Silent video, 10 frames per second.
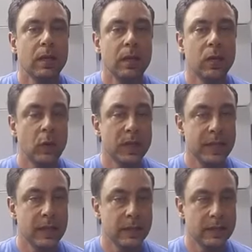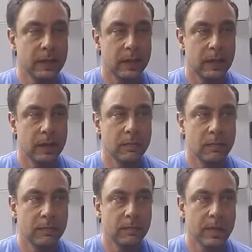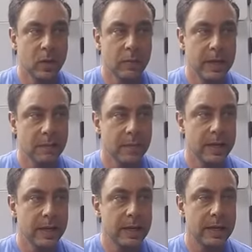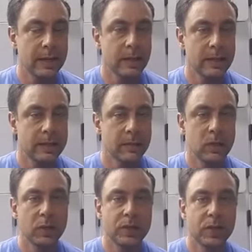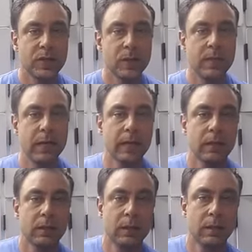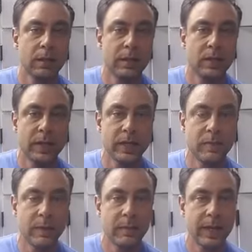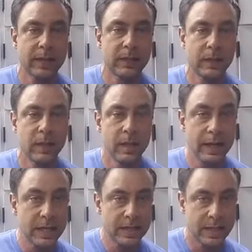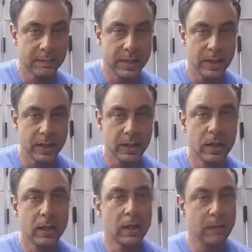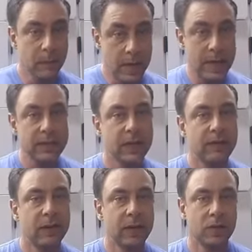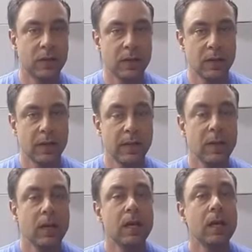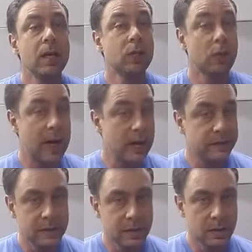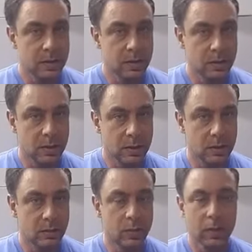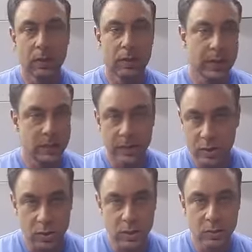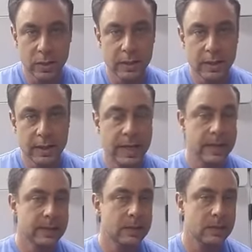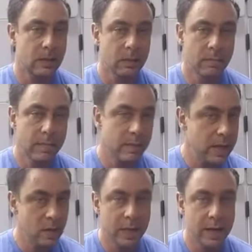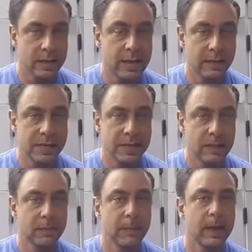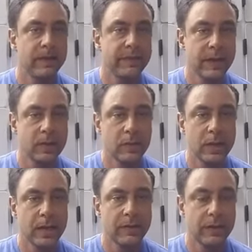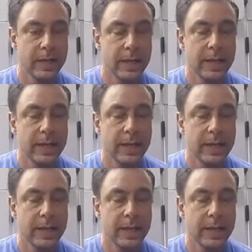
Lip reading: you always see this, being Monday, like there's some dudes in the gym, they're like, stretch my pecs. And then they start benching. You're asking for an injury, okay? So after your workout, you can stretch all you want. It has, may or may not have some effect on recovery,